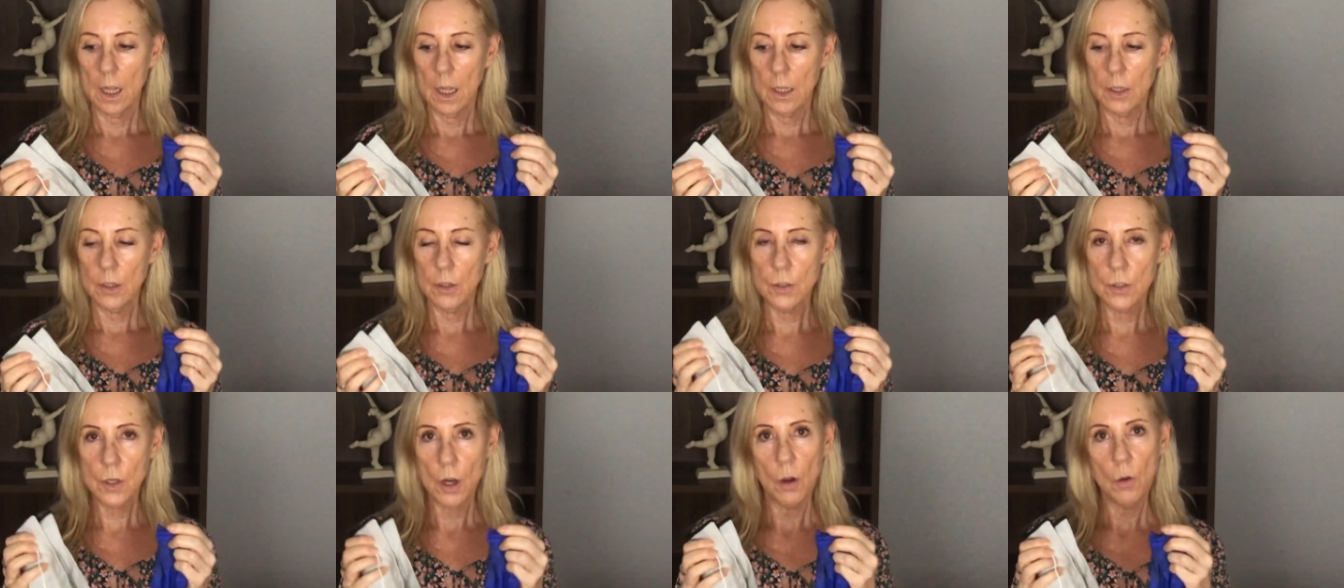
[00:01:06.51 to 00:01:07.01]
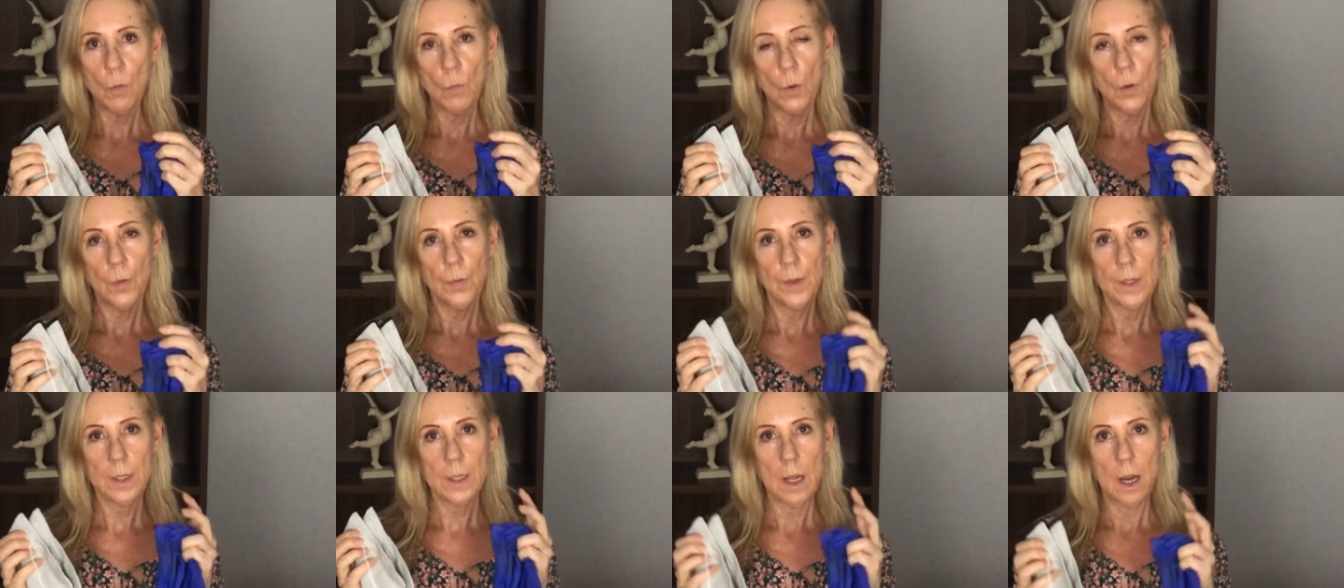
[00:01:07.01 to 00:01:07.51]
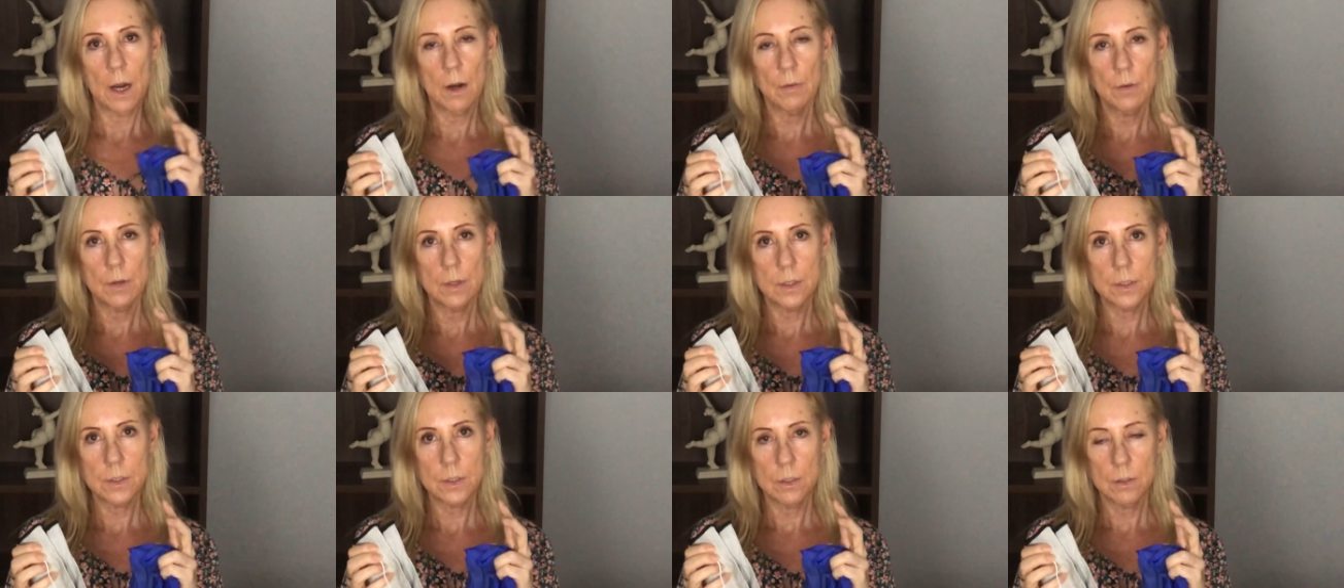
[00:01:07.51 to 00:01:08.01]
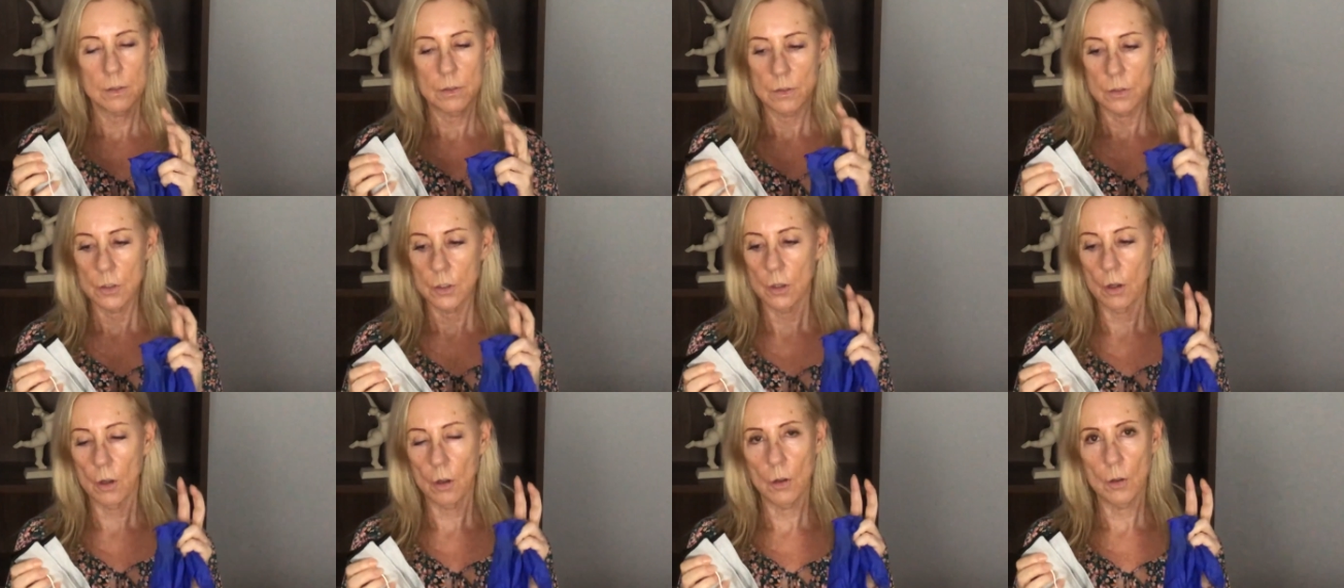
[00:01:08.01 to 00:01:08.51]
you don't want the current
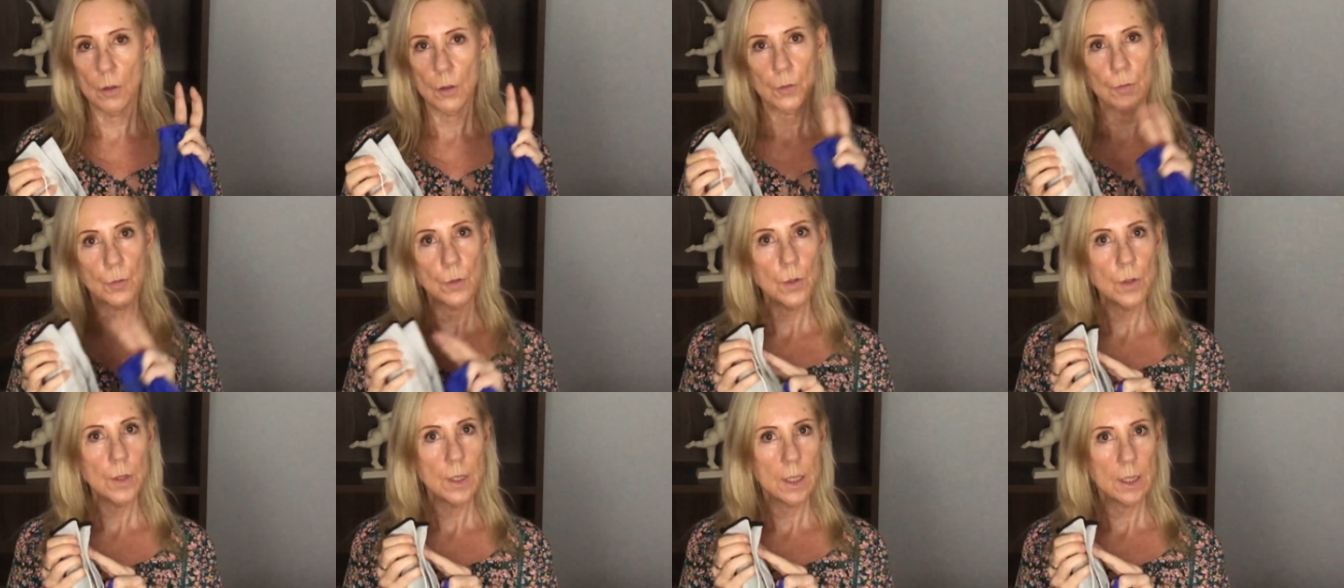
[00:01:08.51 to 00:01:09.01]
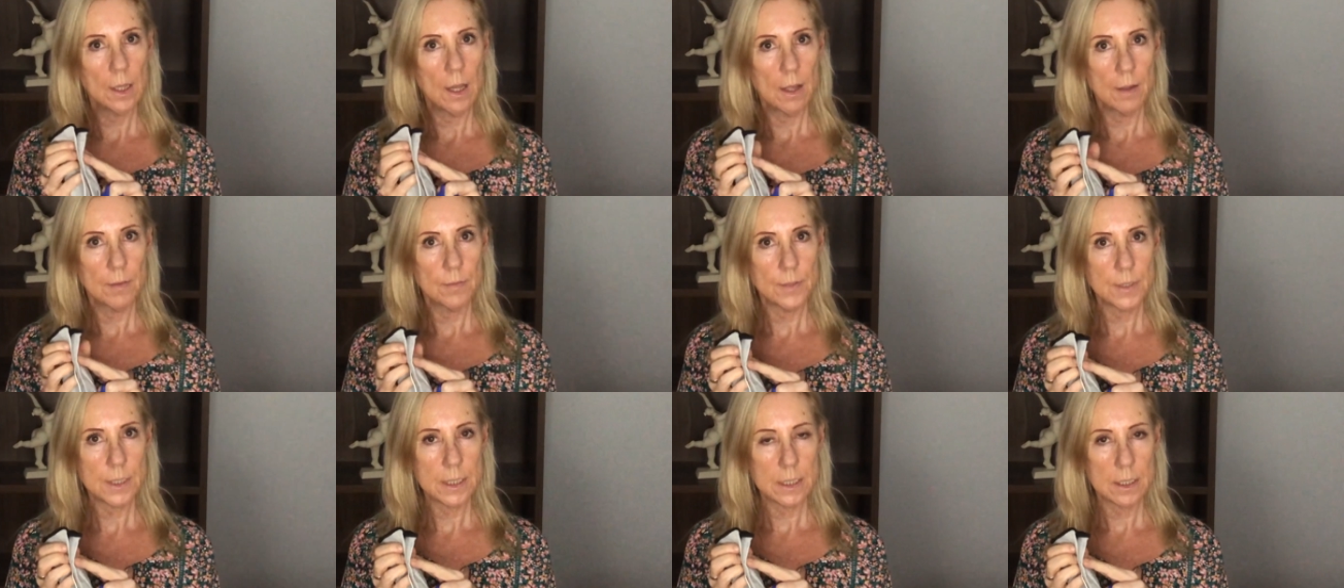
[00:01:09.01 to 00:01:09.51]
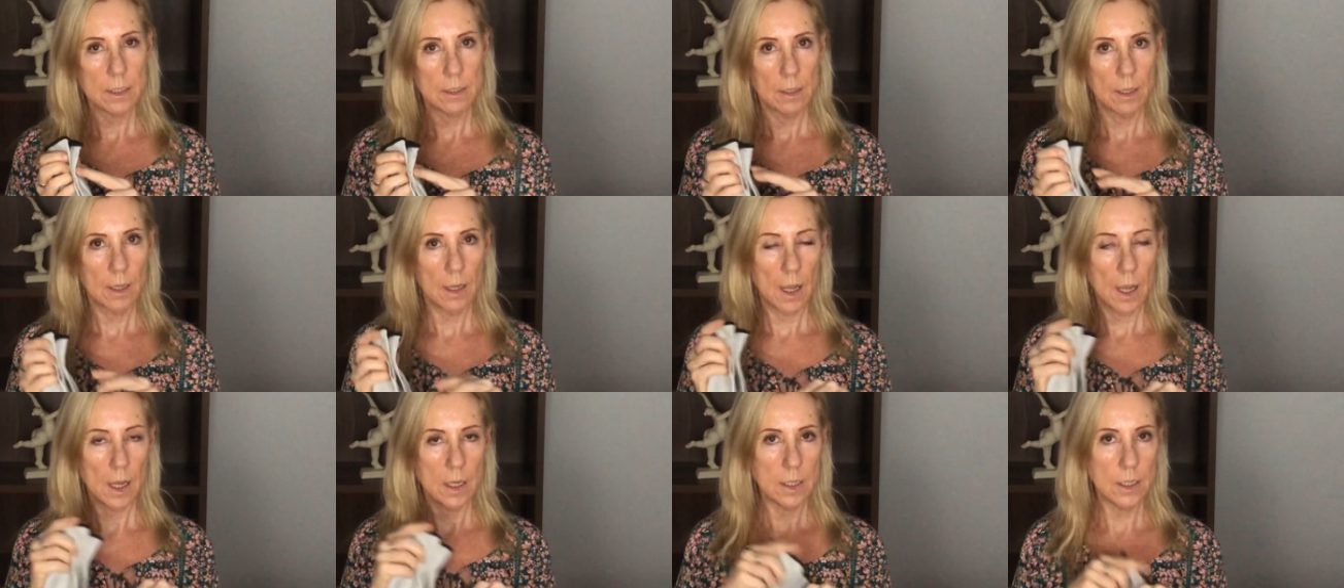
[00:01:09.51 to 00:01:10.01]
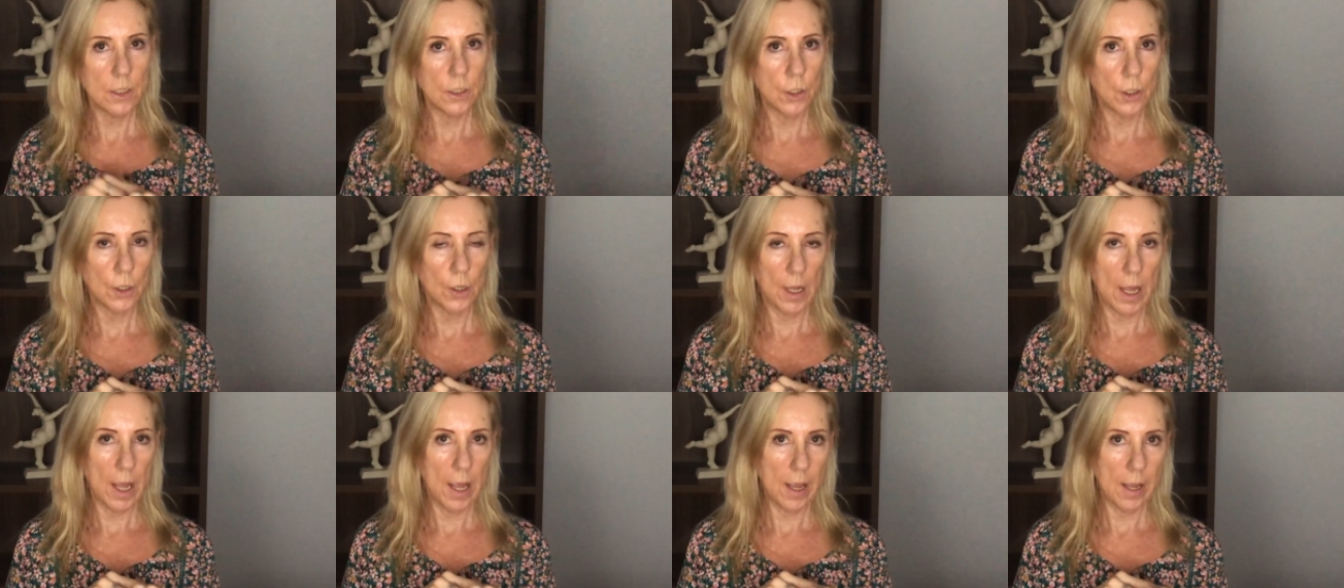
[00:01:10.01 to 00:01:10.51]
to go through the gloves and into
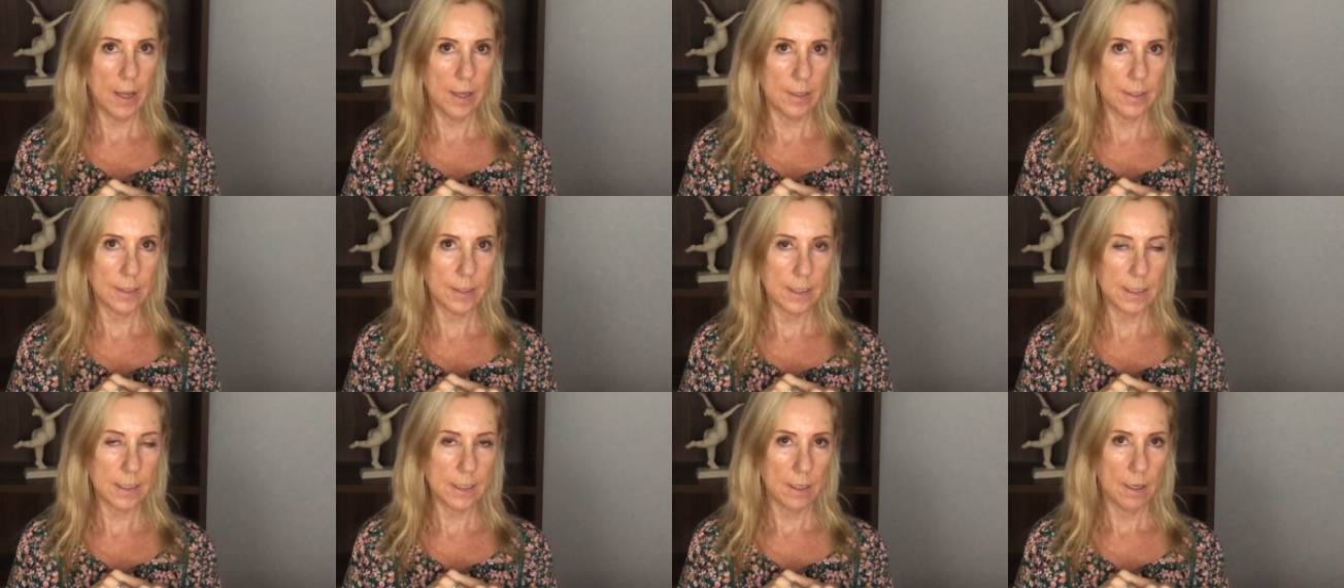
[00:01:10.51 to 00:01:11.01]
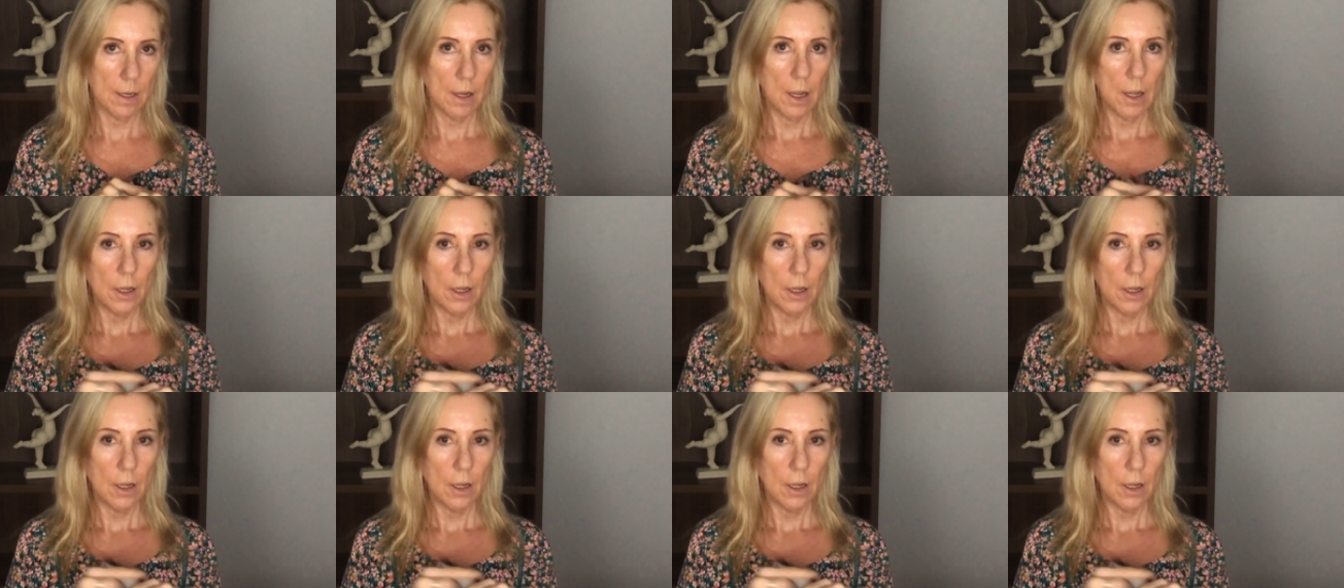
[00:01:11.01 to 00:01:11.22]
your hands.